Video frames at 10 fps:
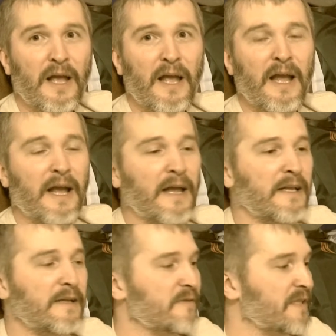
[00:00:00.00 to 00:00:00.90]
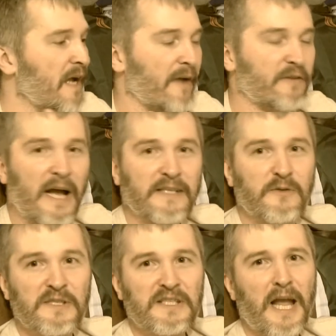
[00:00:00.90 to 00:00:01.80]
And he was like, I've got
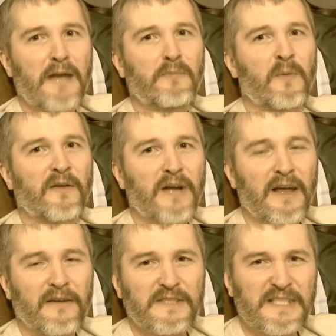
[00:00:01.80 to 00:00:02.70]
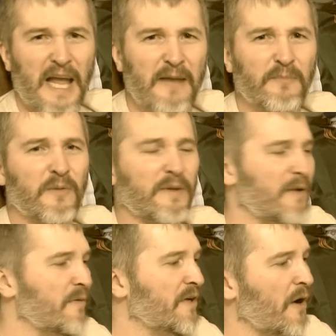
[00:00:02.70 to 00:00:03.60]
to escape him. I've got to escape him. And
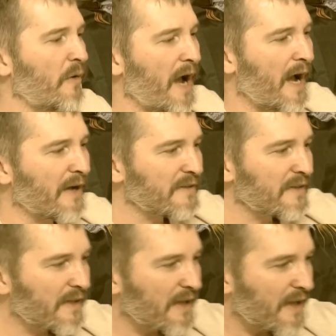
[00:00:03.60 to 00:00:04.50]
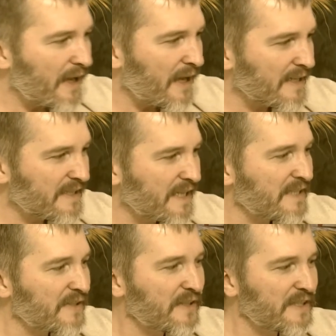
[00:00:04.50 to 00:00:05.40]
he would go out and
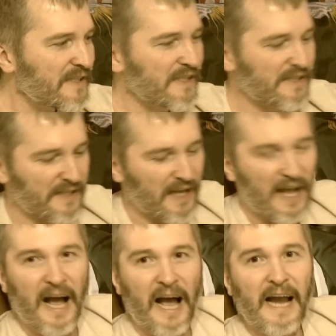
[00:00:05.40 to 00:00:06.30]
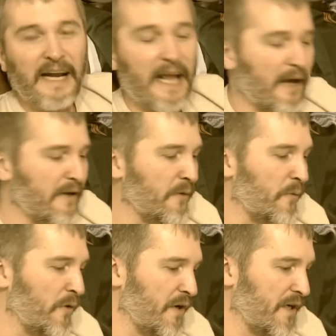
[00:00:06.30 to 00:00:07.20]
essentially just hide out in the
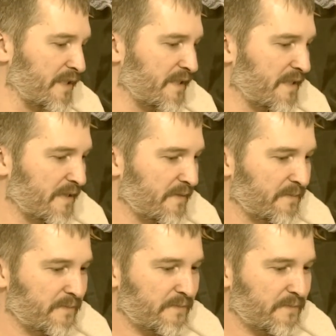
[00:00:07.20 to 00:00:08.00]
woods.